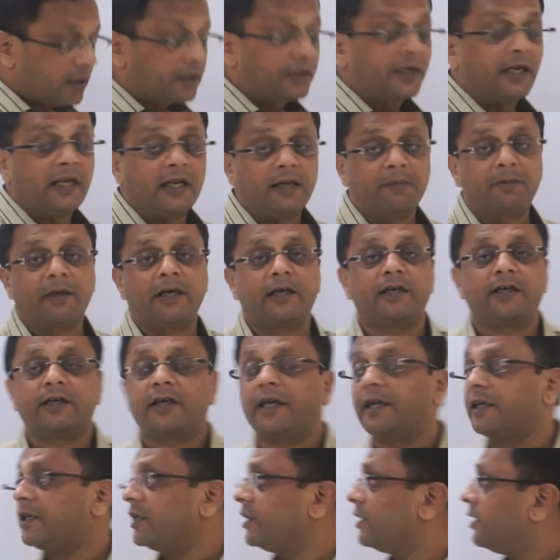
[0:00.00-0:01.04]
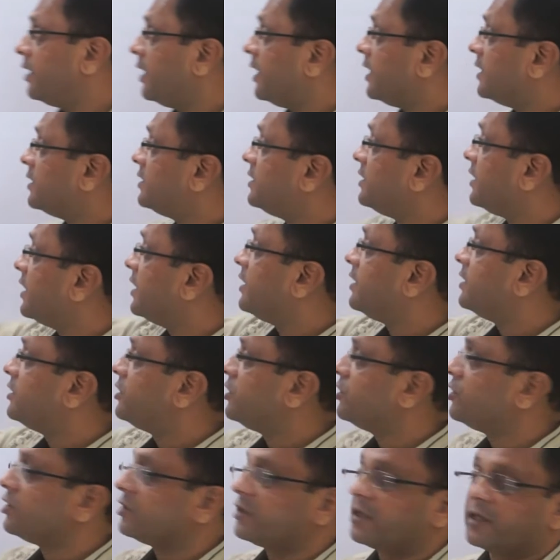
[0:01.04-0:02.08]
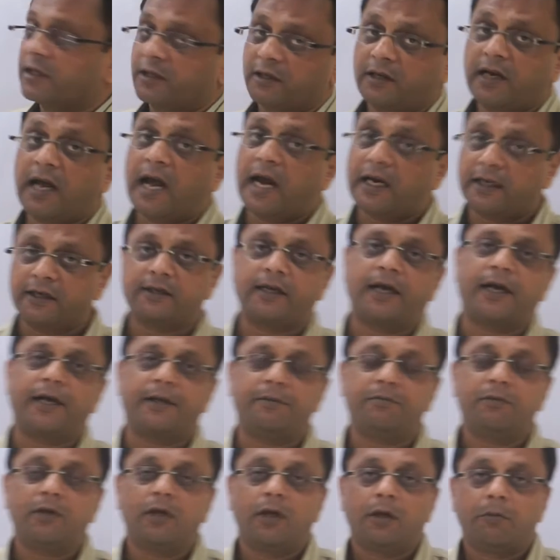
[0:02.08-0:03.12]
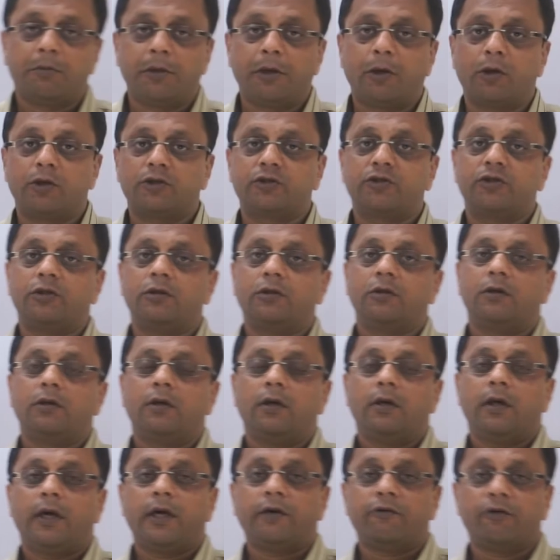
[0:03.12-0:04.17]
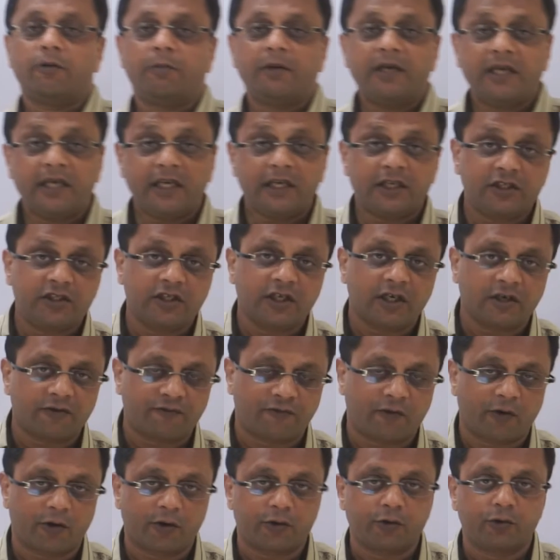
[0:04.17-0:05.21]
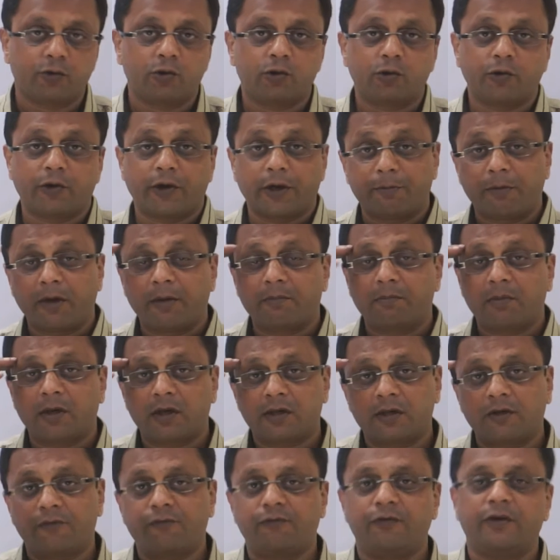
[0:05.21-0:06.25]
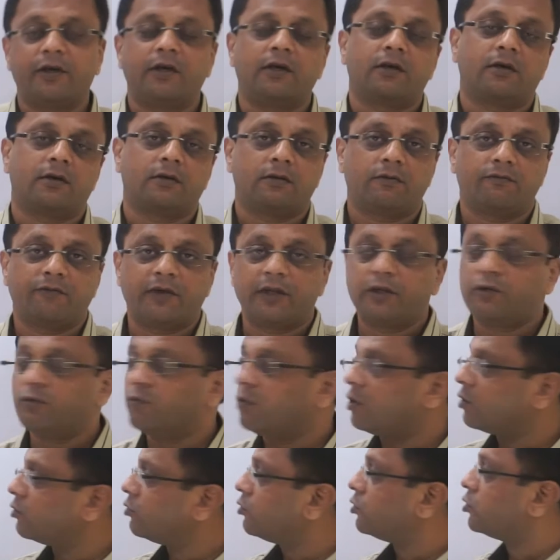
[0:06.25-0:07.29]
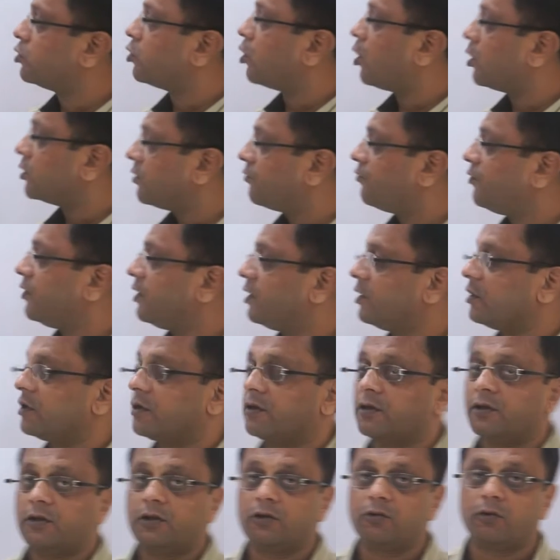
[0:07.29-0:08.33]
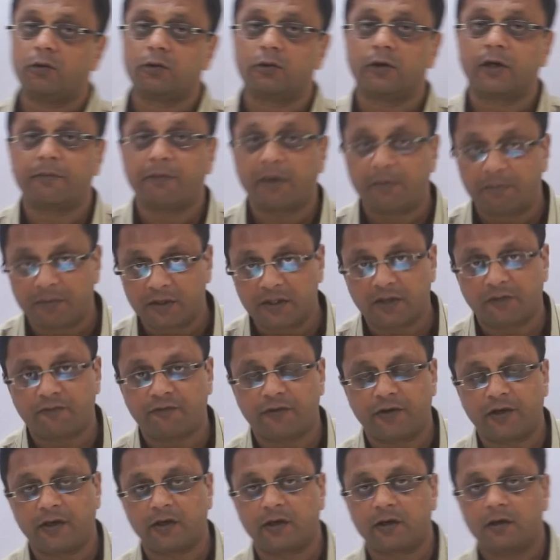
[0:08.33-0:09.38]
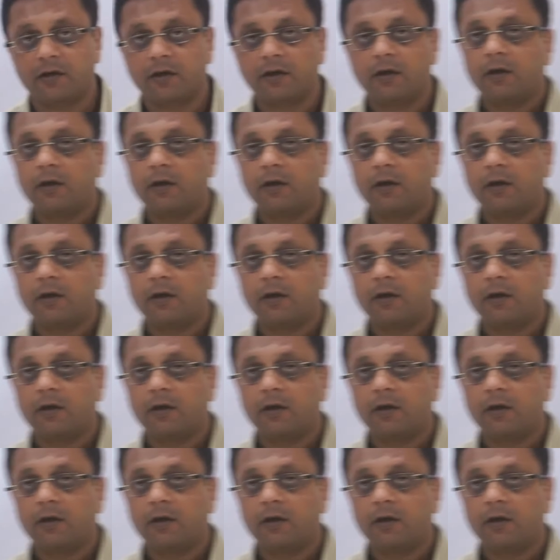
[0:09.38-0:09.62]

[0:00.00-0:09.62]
deliberately taking AC and DC generator at a time because it will be easier for you to remember the figure. When you want to draw the figure, you want to remember the figure.